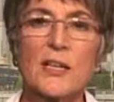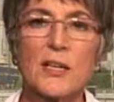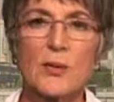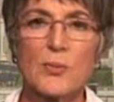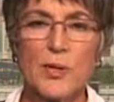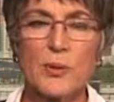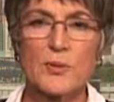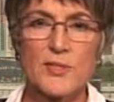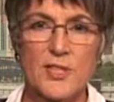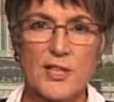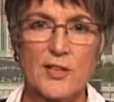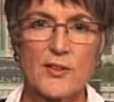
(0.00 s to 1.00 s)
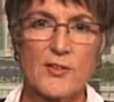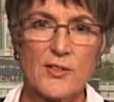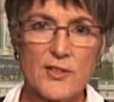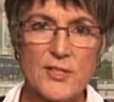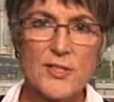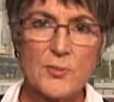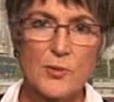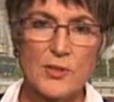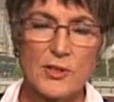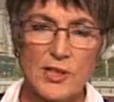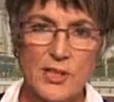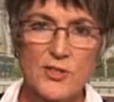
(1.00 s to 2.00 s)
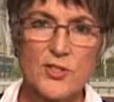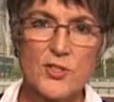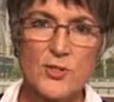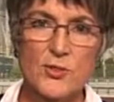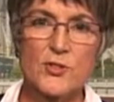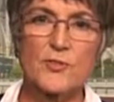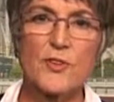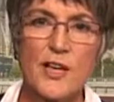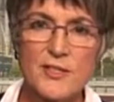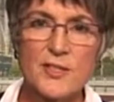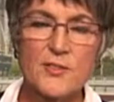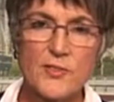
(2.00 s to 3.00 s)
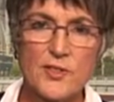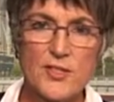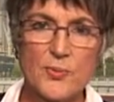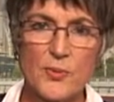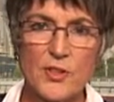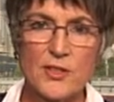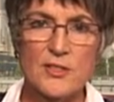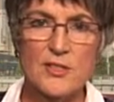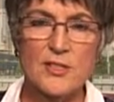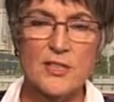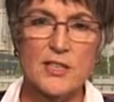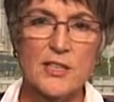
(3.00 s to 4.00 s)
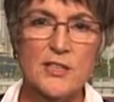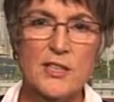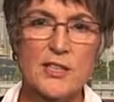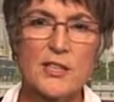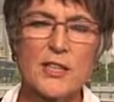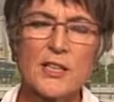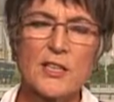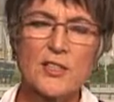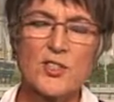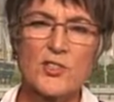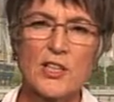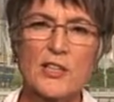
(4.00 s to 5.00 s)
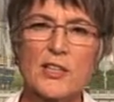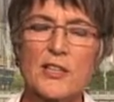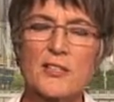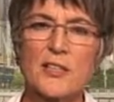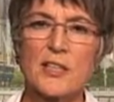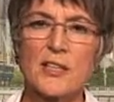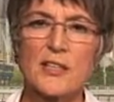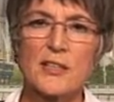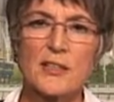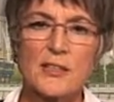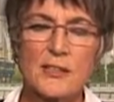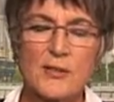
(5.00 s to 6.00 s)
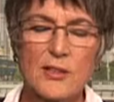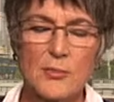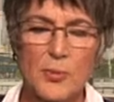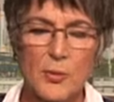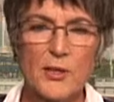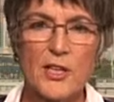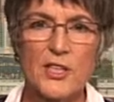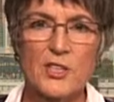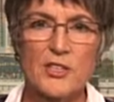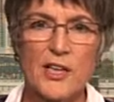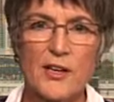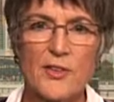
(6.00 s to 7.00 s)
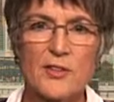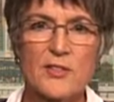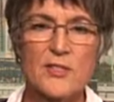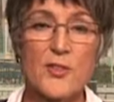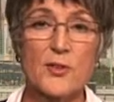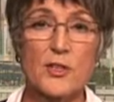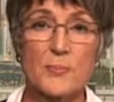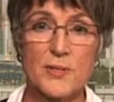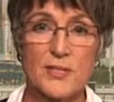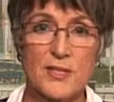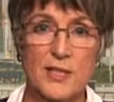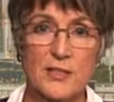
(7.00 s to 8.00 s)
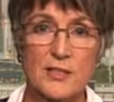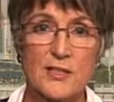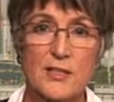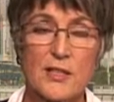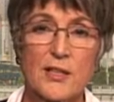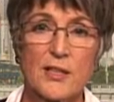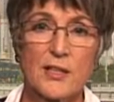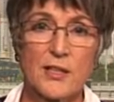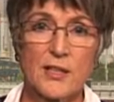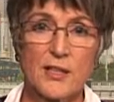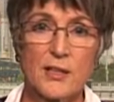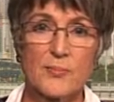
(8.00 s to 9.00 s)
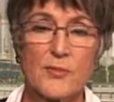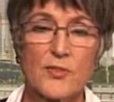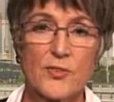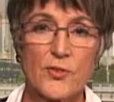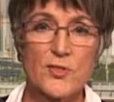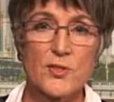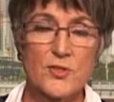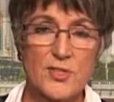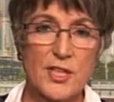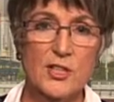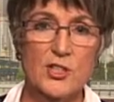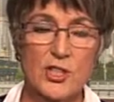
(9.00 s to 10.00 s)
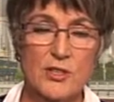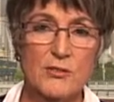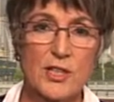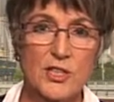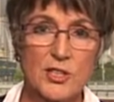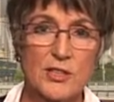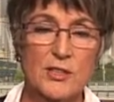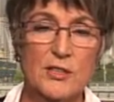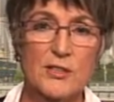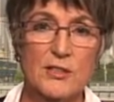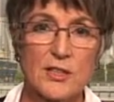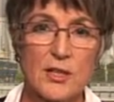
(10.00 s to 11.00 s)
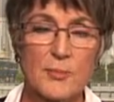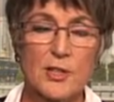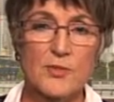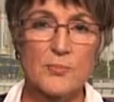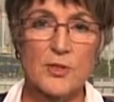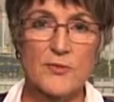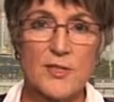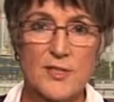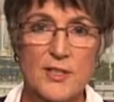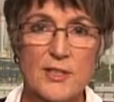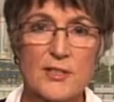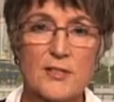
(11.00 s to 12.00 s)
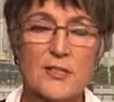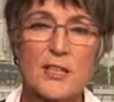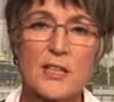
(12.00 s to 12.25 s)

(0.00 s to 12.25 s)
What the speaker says: we would say that this is what leads to divisiveness within society. Australia has a population now that is 30% first or second generation coming from overseas.